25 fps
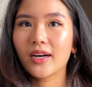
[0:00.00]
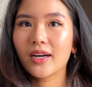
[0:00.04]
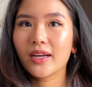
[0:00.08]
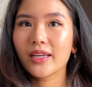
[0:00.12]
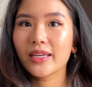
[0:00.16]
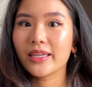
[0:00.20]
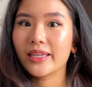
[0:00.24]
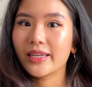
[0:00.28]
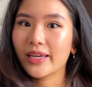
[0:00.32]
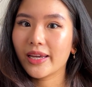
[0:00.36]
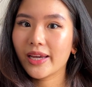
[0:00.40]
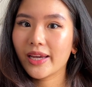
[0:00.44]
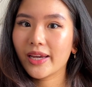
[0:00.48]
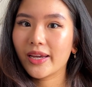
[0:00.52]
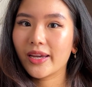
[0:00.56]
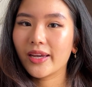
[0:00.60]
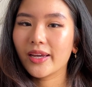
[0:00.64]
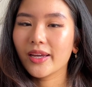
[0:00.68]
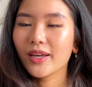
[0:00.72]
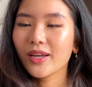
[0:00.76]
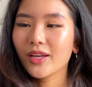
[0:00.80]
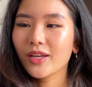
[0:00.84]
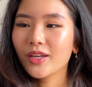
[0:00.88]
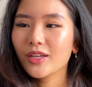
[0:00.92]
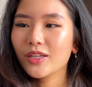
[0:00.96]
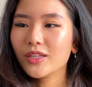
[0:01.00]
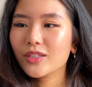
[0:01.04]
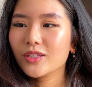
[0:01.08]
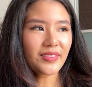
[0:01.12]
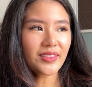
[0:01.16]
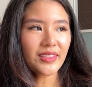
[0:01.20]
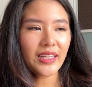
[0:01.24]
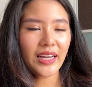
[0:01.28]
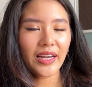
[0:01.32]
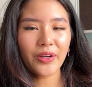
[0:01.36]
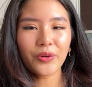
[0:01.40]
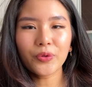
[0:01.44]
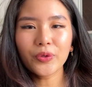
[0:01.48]
Yeah,
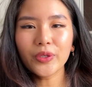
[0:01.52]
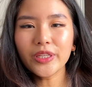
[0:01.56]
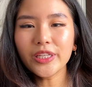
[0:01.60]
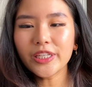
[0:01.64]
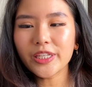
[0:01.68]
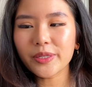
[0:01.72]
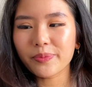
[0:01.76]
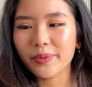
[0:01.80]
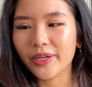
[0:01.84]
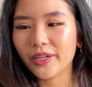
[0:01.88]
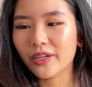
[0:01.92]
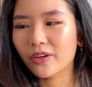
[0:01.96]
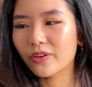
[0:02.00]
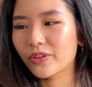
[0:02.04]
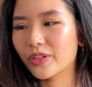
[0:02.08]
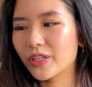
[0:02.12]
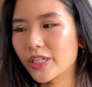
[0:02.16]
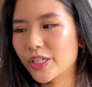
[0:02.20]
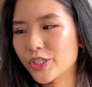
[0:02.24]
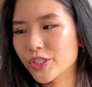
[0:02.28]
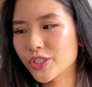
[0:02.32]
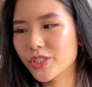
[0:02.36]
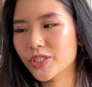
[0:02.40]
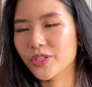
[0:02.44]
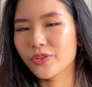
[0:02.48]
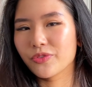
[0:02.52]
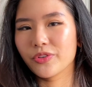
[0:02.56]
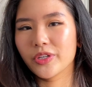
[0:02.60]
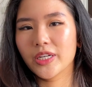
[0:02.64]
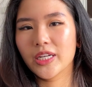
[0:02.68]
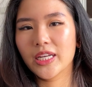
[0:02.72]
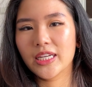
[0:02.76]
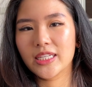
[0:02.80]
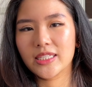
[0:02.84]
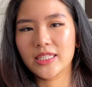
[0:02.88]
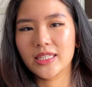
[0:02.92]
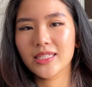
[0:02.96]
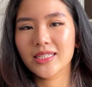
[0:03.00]
I only did my calculations and
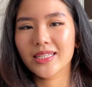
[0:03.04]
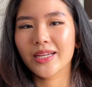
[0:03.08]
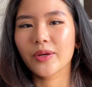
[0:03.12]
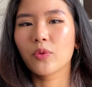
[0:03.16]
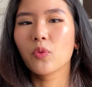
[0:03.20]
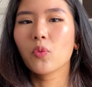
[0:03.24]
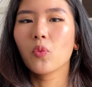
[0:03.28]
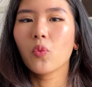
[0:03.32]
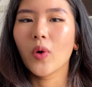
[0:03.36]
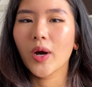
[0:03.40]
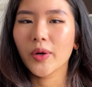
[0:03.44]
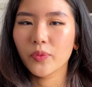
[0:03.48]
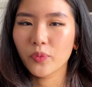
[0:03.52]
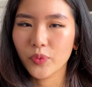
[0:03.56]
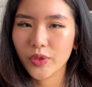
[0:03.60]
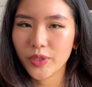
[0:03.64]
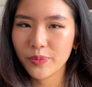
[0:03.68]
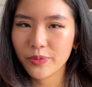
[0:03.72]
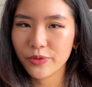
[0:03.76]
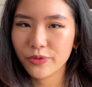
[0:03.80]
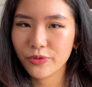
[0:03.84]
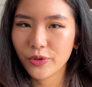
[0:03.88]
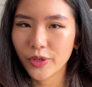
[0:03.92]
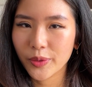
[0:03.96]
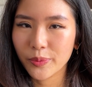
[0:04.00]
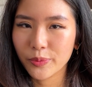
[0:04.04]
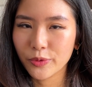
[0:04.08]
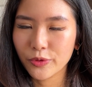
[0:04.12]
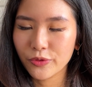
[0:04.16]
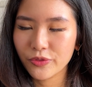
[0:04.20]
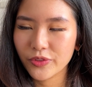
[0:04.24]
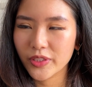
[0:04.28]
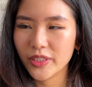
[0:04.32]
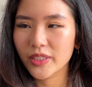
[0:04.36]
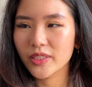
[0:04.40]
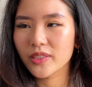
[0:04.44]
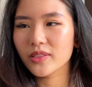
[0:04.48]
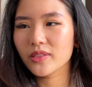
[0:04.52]
realized this like 1 week before I moved
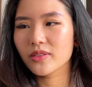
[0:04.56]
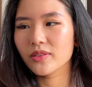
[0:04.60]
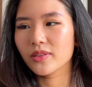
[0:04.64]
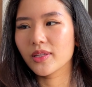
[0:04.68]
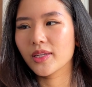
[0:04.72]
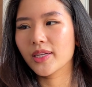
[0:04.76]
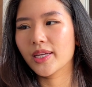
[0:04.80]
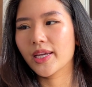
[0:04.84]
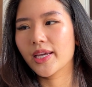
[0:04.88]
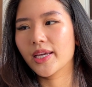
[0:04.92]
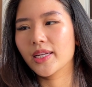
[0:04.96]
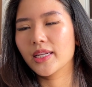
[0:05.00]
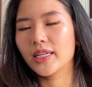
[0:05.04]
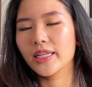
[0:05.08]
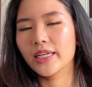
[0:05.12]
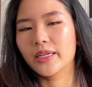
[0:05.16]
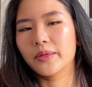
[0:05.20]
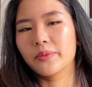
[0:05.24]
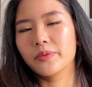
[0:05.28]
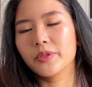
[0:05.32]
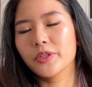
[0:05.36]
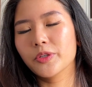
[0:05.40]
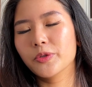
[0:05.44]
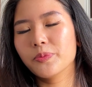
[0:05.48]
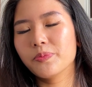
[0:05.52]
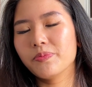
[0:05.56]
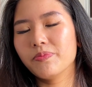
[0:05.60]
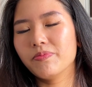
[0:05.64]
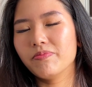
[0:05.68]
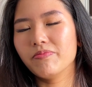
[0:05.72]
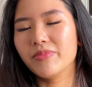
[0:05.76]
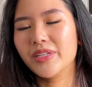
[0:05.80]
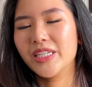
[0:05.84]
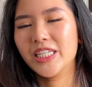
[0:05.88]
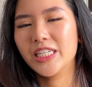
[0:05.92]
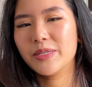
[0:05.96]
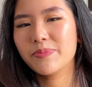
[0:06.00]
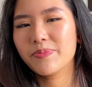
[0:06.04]
in, so then I had like a little
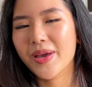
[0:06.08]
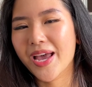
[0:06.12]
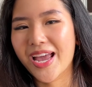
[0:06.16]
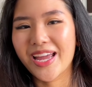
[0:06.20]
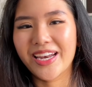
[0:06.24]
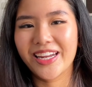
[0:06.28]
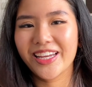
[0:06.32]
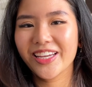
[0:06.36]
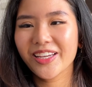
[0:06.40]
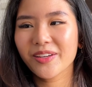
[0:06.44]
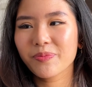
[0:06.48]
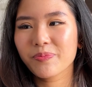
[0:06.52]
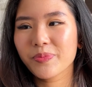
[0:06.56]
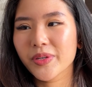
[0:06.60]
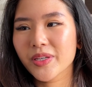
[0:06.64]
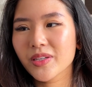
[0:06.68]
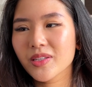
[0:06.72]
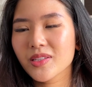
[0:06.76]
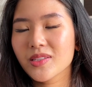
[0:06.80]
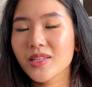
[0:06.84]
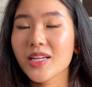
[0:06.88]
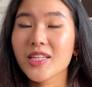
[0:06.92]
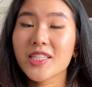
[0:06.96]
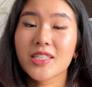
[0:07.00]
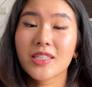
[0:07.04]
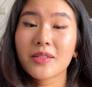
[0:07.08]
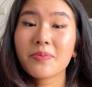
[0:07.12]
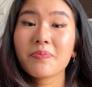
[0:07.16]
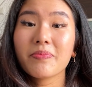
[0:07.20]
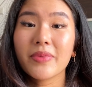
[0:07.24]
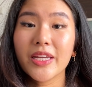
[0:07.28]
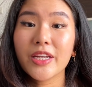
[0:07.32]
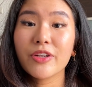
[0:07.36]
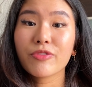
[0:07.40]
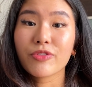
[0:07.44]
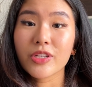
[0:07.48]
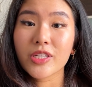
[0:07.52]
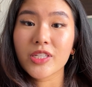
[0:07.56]
mini panic, because that's the
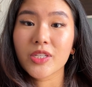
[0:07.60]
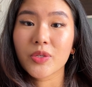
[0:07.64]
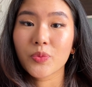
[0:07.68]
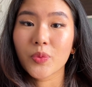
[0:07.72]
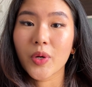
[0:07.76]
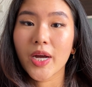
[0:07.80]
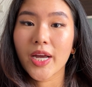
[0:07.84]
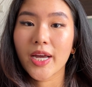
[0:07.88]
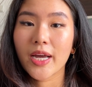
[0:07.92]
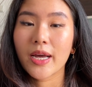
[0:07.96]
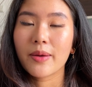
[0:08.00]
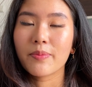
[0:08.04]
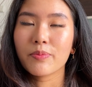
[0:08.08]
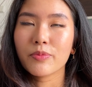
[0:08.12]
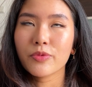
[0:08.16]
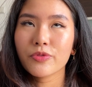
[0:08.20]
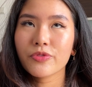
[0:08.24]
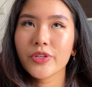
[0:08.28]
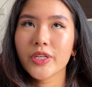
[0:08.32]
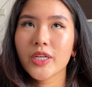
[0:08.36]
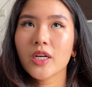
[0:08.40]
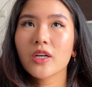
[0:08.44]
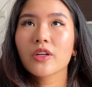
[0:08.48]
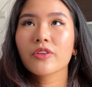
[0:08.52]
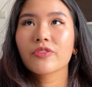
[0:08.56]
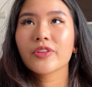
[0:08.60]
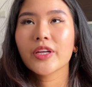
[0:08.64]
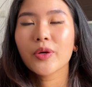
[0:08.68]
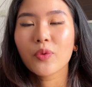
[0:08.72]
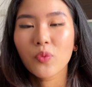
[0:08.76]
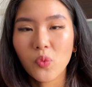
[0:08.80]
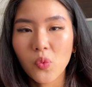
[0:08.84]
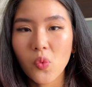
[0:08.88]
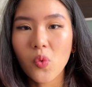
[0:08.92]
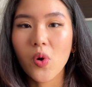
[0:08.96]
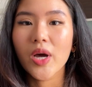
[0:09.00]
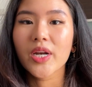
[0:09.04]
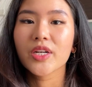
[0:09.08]
main reason why I'm moving out of that
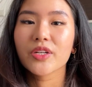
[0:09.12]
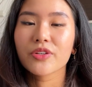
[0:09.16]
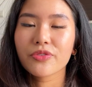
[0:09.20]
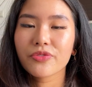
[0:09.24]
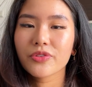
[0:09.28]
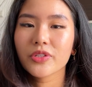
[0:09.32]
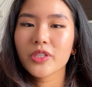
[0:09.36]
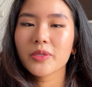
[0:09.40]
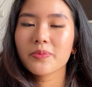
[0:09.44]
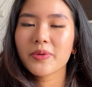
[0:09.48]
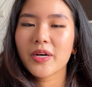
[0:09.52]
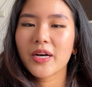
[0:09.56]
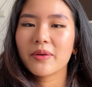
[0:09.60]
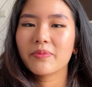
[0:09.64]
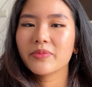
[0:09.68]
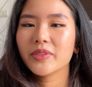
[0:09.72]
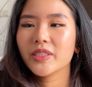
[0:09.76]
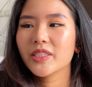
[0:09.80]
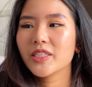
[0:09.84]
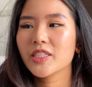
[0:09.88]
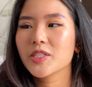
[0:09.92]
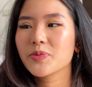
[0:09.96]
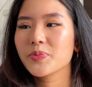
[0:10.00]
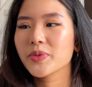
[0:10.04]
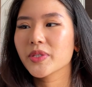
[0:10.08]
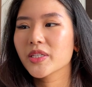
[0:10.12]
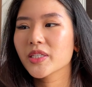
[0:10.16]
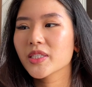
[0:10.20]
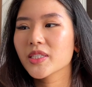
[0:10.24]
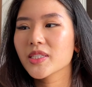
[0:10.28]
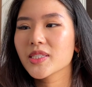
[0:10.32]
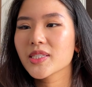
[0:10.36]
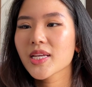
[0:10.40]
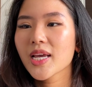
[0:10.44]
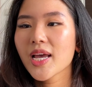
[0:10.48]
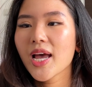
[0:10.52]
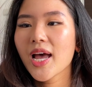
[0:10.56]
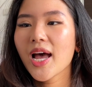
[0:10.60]
wonderful apartment, is
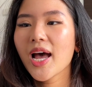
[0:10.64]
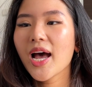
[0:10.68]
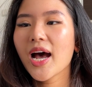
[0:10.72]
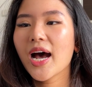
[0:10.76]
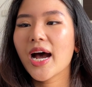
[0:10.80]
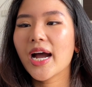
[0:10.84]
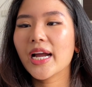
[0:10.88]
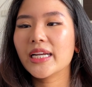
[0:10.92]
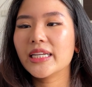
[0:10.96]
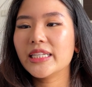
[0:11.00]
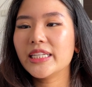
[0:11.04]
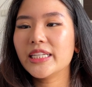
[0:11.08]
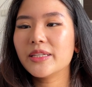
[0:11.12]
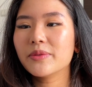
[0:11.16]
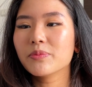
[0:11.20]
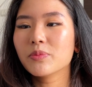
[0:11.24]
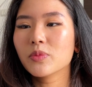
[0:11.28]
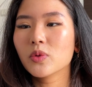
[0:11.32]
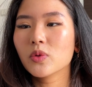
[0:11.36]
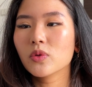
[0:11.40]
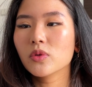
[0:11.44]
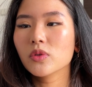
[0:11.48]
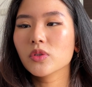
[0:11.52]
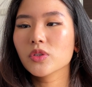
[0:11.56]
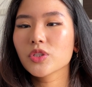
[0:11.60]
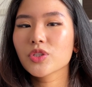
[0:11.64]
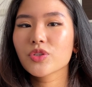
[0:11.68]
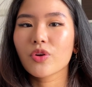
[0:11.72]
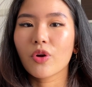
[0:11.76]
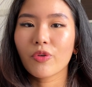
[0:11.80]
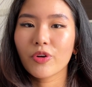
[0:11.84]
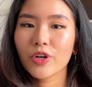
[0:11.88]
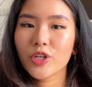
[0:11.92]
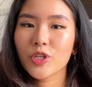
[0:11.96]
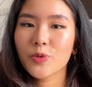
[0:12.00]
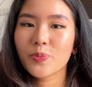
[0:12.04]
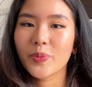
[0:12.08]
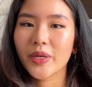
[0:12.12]
because I need more
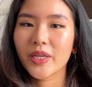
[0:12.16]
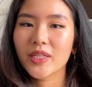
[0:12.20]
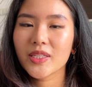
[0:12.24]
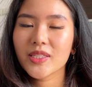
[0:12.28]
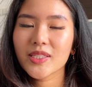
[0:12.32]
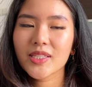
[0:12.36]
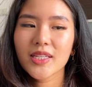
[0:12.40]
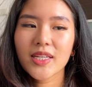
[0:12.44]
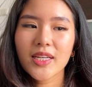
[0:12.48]
storage space.